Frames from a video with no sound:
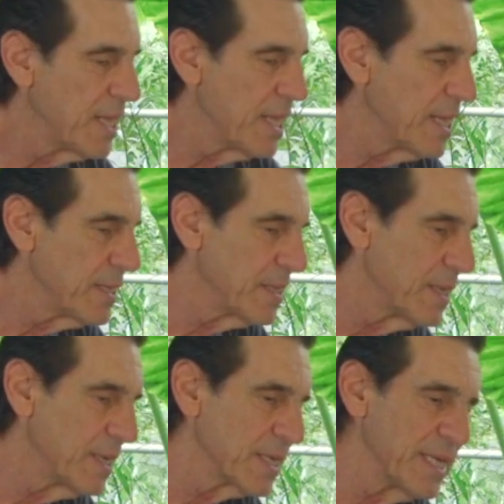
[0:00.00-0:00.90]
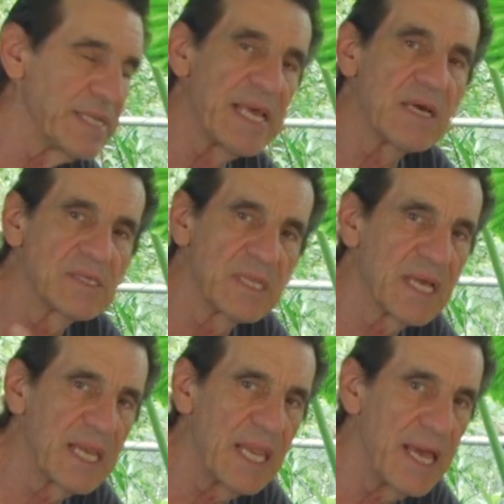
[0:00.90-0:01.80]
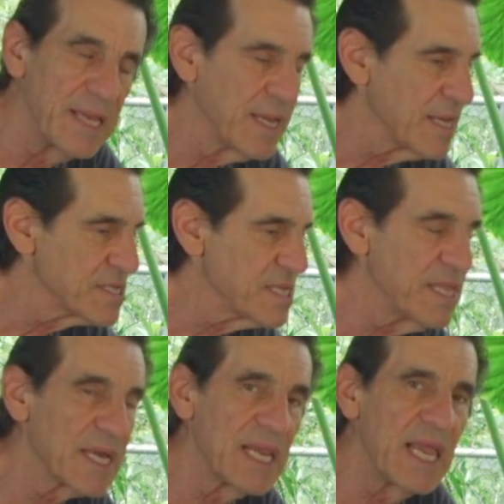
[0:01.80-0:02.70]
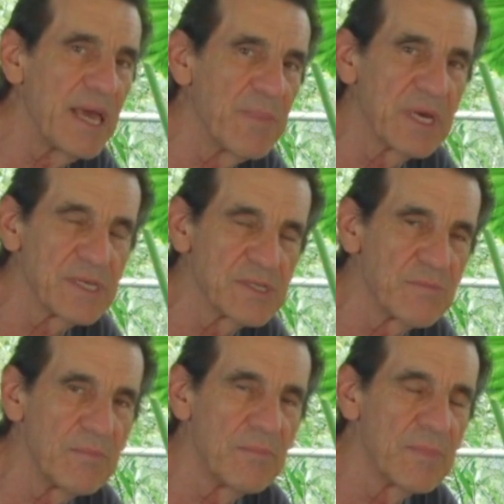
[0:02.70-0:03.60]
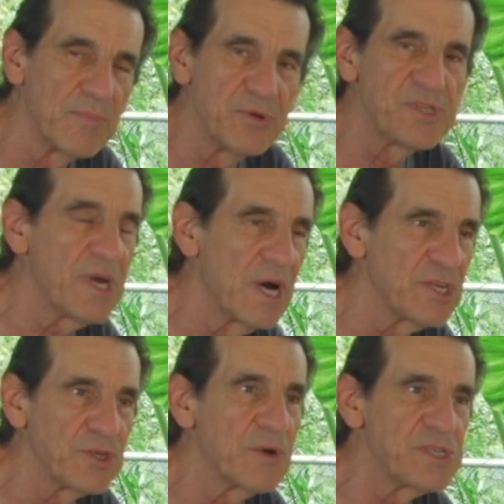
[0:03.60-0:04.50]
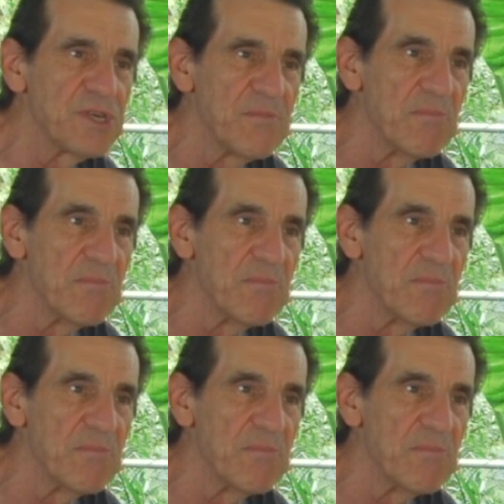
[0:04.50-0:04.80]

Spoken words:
and get down to the clay. Now I say the clay because bousillage, you always hear